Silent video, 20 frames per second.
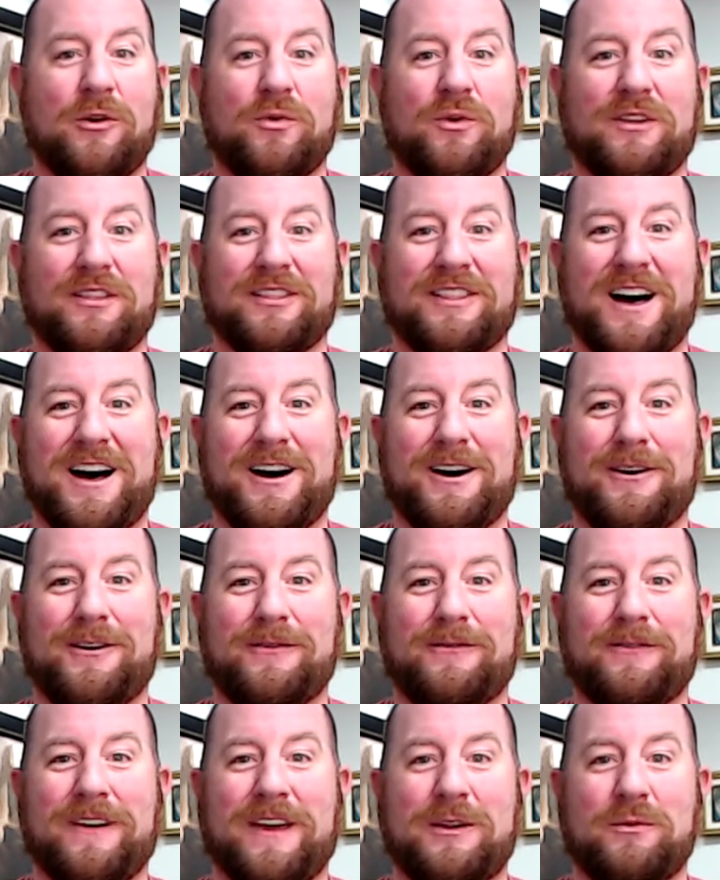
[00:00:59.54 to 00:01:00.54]
with
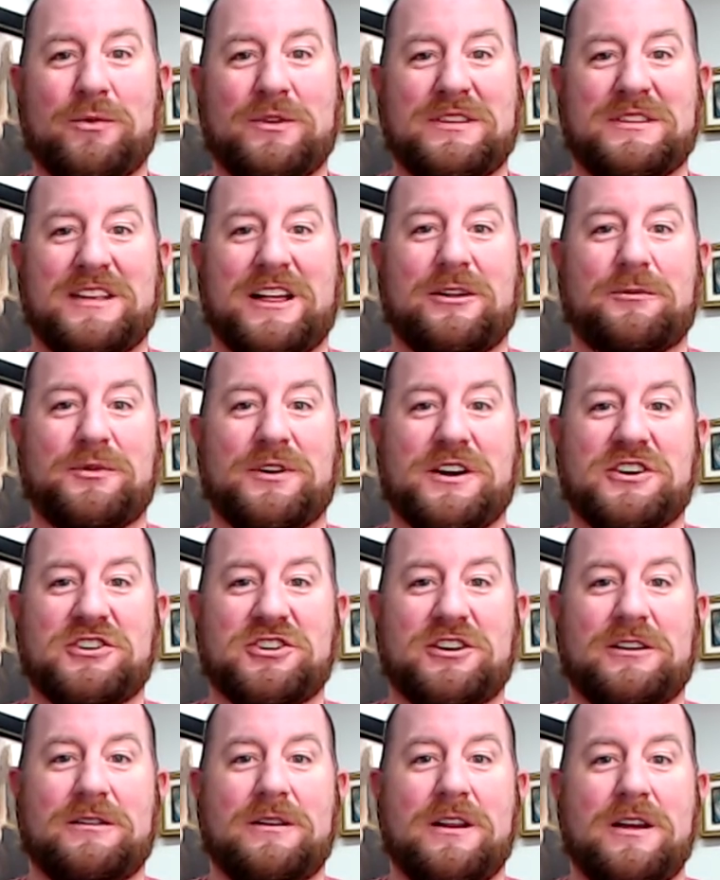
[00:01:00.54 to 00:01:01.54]
love and with
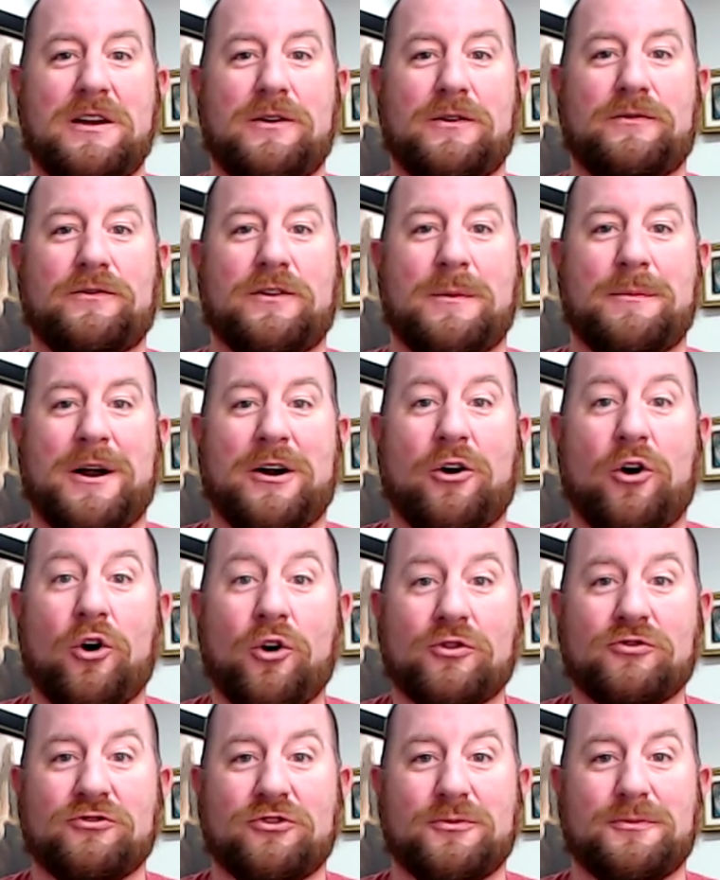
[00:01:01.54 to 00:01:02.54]
celebration from our
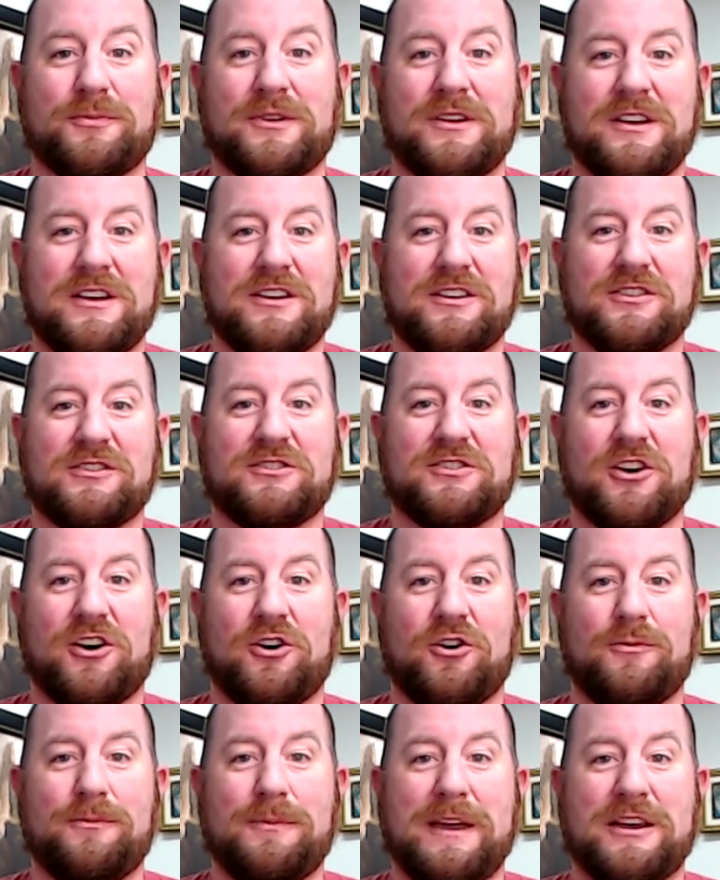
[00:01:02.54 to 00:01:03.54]
whole group.
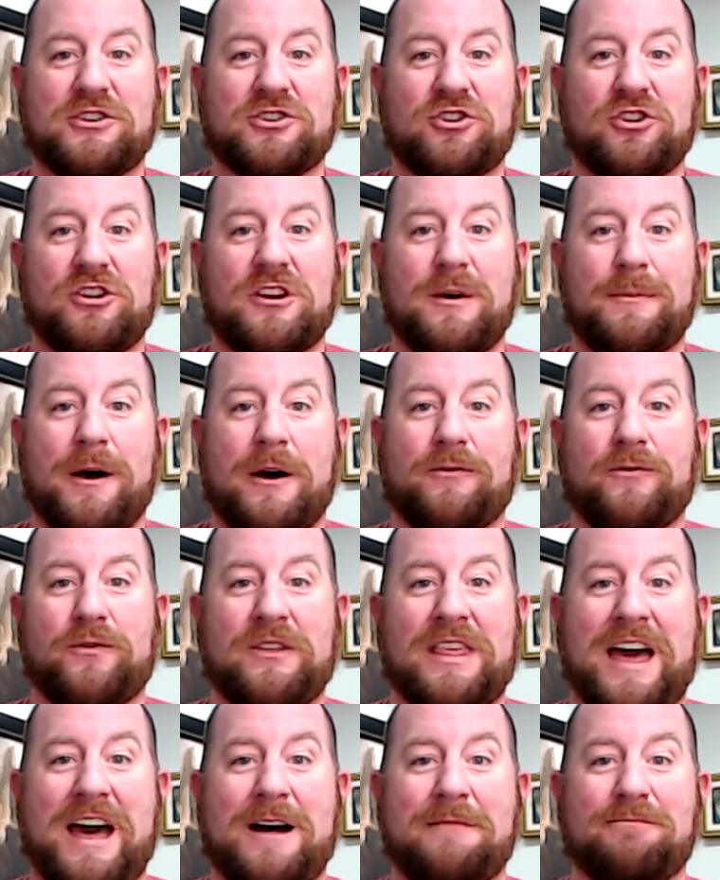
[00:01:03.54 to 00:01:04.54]
So make sure you come out
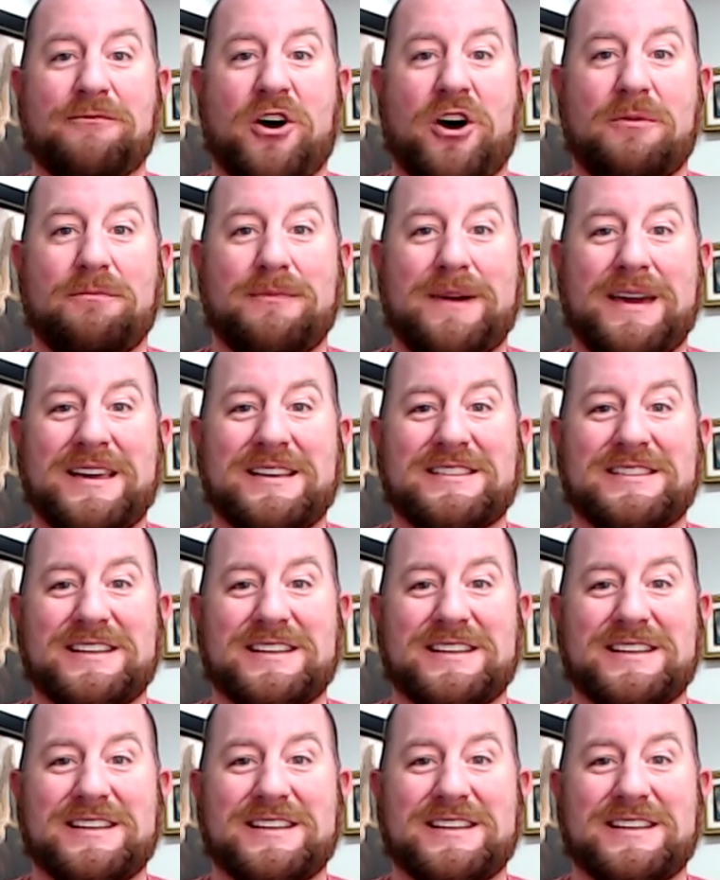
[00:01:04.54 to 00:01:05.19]
for that on May